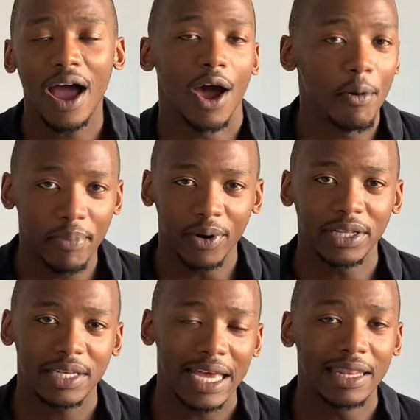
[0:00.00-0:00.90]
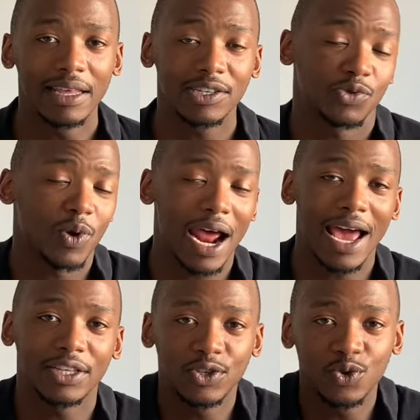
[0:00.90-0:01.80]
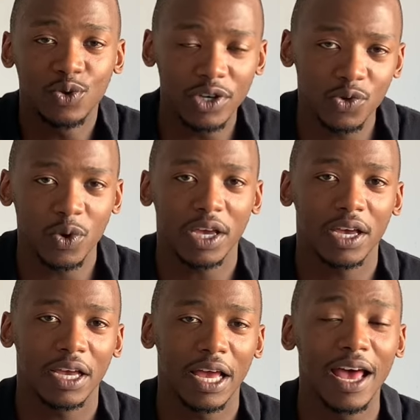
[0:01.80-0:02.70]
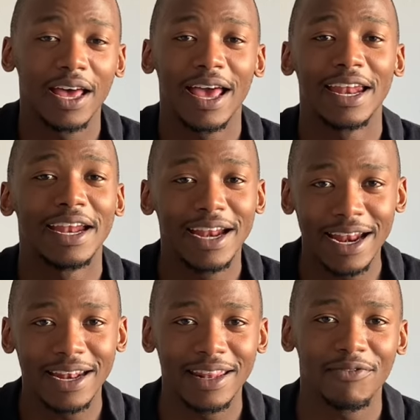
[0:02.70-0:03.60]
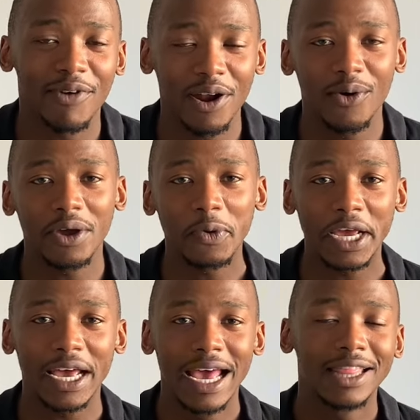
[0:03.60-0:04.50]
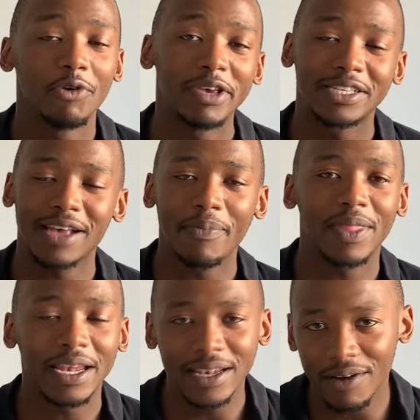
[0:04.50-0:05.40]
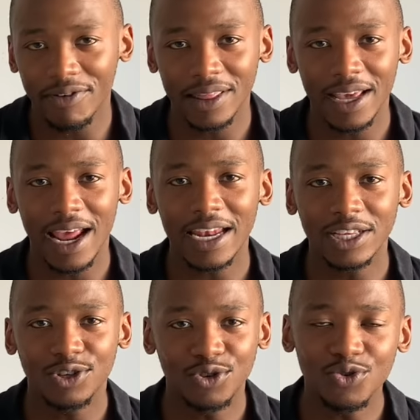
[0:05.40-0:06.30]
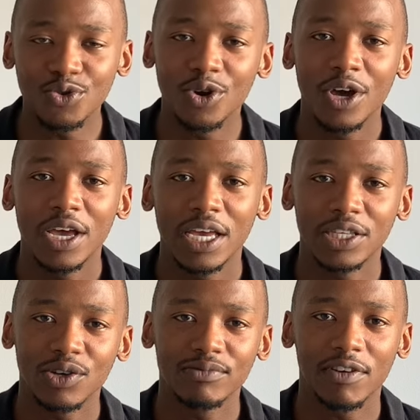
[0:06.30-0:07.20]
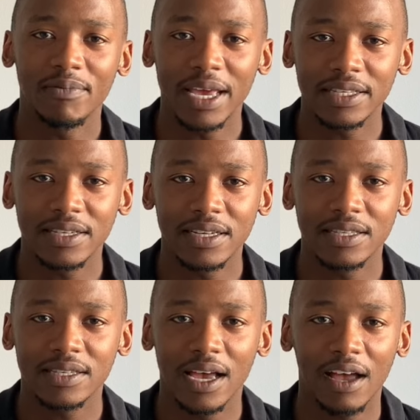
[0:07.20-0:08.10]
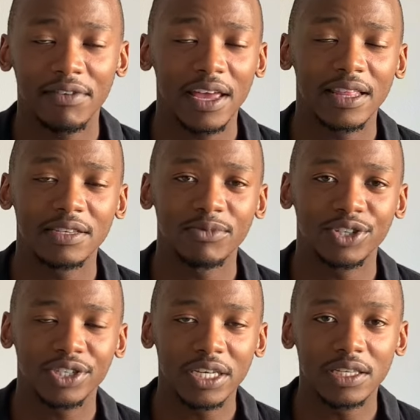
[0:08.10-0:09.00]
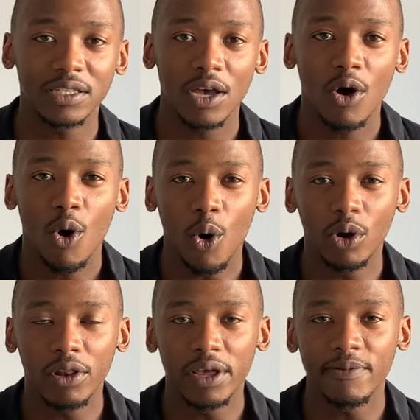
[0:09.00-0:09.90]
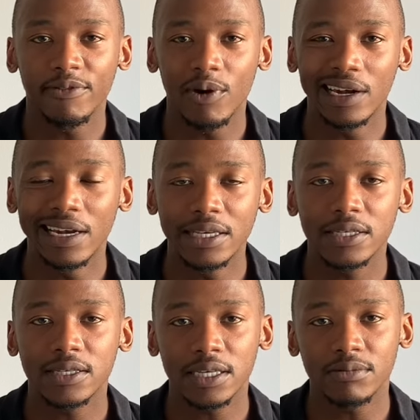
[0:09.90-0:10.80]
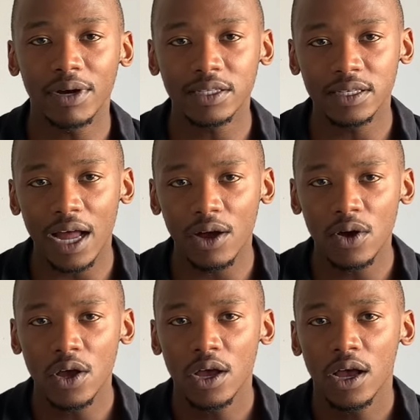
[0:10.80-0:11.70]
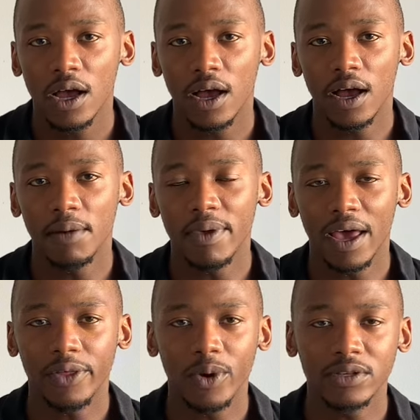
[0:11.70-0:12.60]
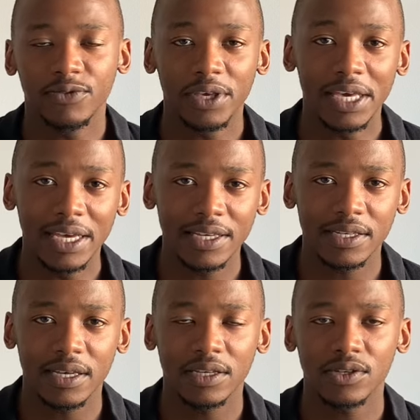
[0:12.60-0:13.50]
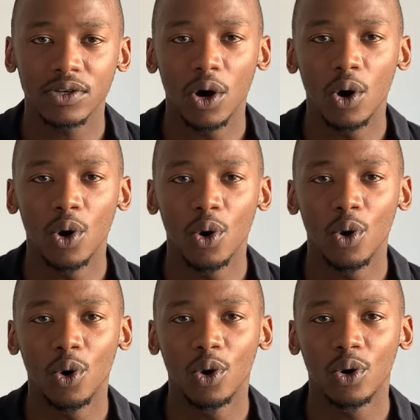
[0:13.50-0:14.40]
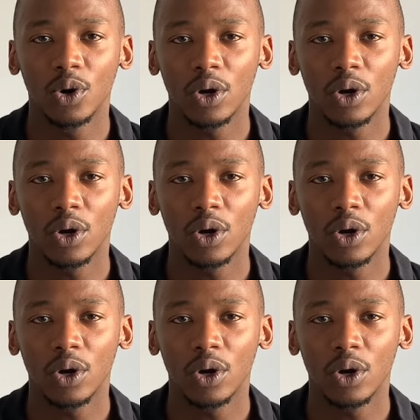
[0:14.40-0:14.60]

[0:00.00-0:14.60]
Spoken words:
I operate. And this is what I had to do this week. And in the following week, there'll be something different that I need to do in terms of maintenance. I've had these machines, all of them, for at least 6 months now. The other ones for years. So